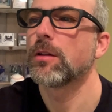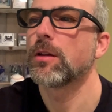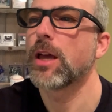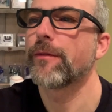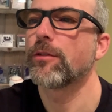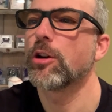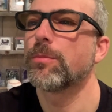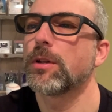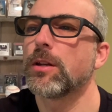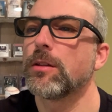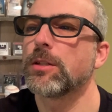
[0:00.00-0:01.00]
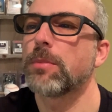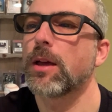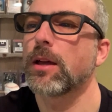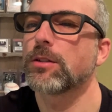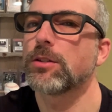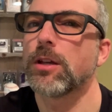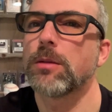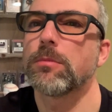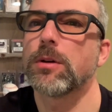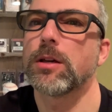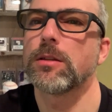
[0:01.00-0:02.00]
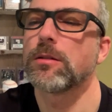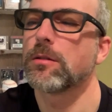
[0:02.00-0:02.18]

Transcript: I haven't opened any of these packs yet, but